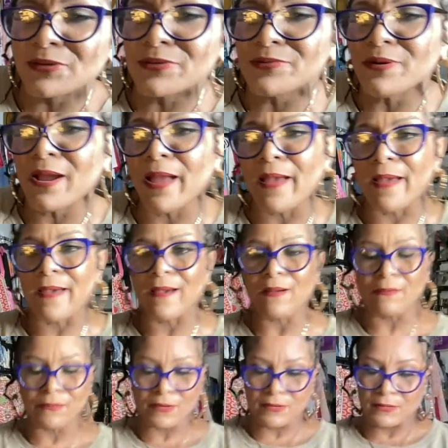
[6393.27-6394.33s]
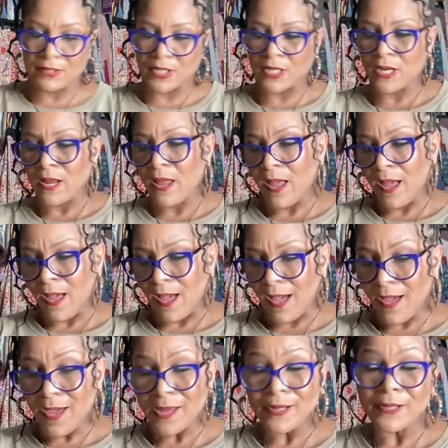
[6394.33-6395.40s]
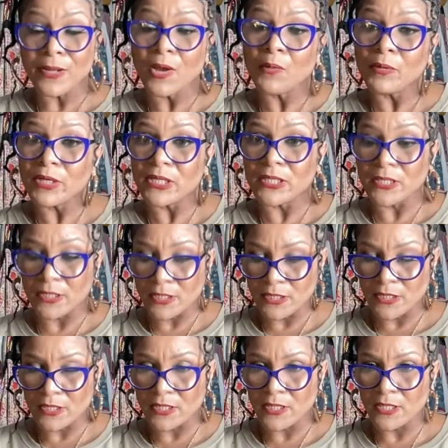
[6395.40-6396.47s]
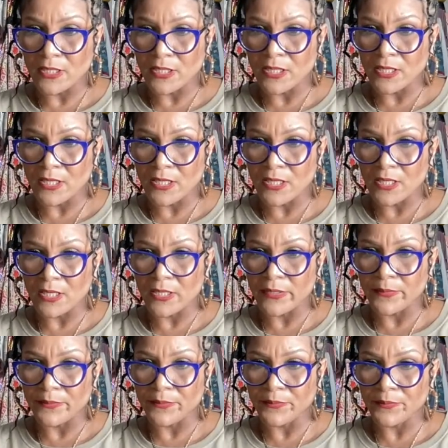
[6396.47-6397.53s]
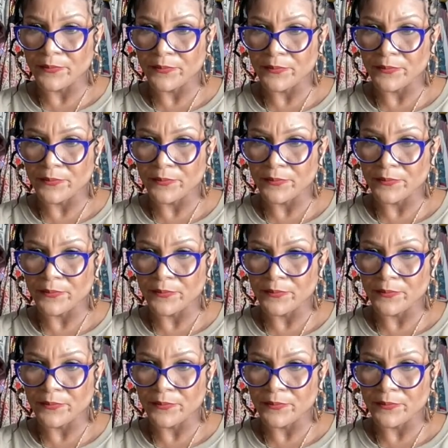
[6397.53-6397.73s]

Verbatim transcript: show you how I wore it. I had it on with a, a, a um